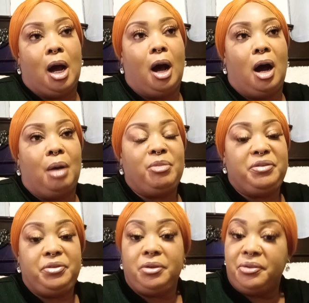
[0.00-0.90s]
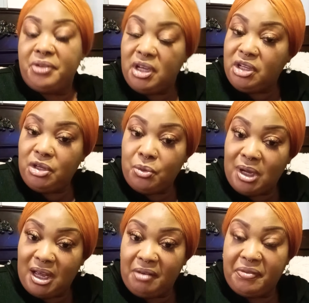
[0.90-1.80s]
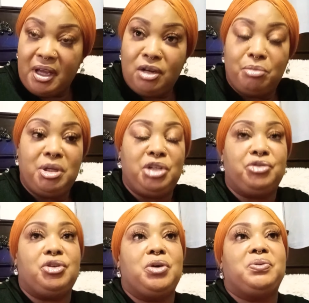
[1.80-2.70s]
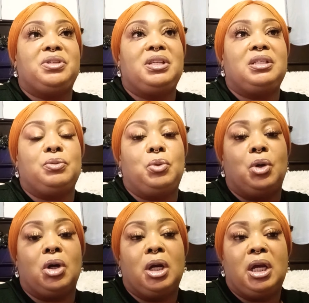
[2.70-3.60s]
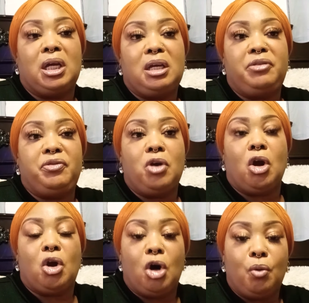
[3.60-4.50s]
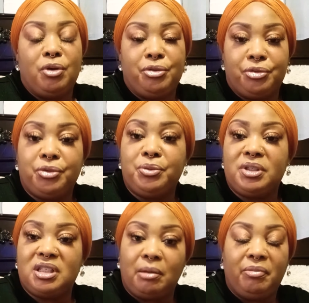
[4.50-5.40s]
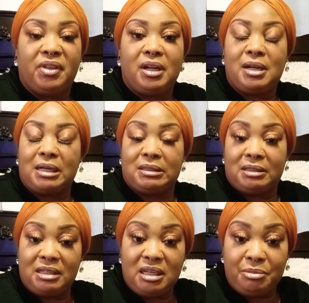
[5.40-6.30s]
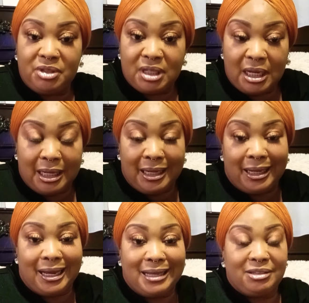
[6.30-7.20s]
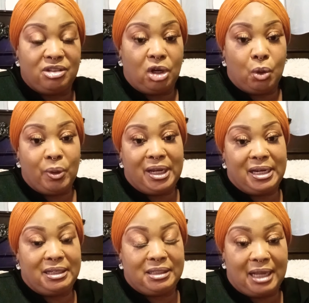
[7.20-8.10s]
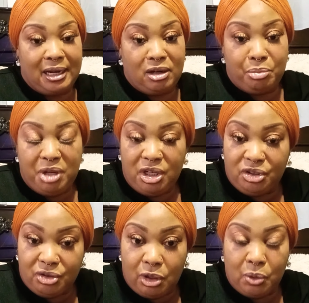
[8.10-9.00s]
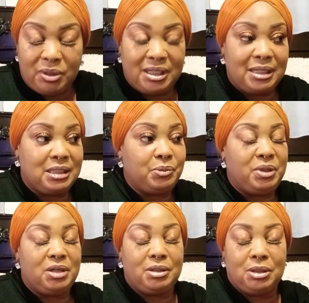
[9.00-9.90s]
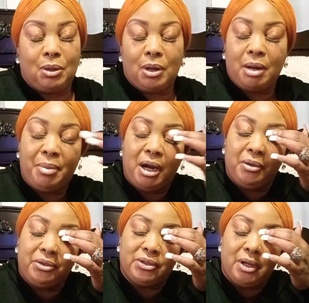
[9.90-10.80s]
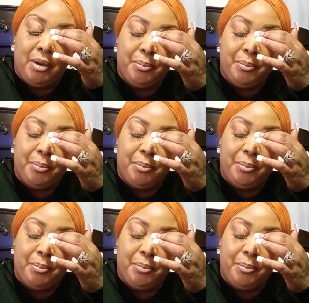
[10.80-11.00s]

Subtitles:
If you think you have endometriosis, or if you are going through something that seems as though it is endometriosis, we could talk about